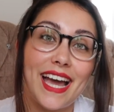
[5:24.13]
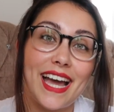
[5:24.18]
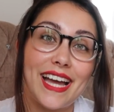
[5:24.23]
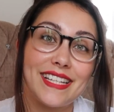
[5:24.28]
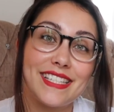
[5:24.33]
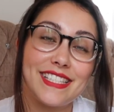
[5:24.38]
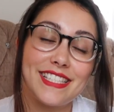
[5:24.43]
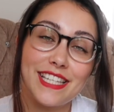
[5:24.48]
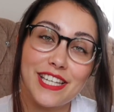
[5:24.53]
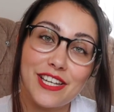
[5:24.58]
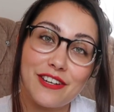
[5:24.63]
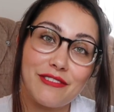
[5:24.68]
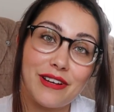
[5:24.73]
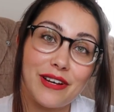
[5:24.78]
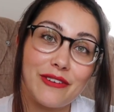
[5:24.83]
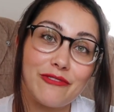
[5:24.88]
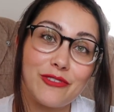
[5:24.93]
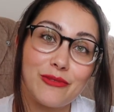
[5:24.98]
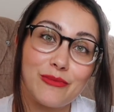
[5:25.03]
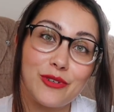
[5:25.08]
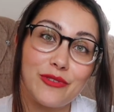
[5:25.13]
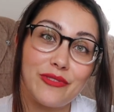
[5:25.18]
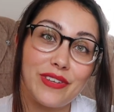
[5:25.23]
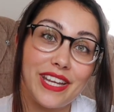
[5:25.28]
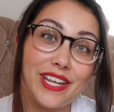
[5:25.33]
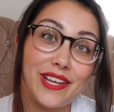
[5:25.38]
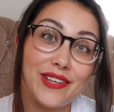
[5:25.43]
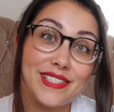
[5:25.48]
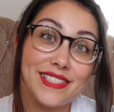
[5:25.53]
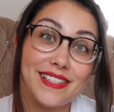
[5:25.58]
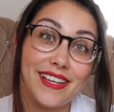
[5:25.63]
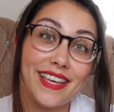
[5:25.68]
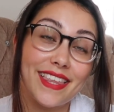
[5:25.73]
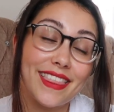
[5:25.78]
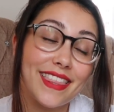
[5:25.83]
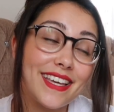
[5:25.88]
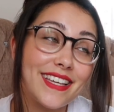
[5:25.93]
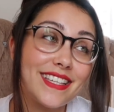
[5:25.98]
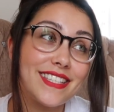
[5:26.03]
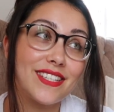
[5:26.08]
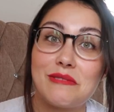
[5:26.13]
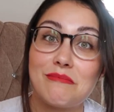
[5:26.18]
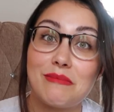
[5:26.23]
and stick around for more videos like this.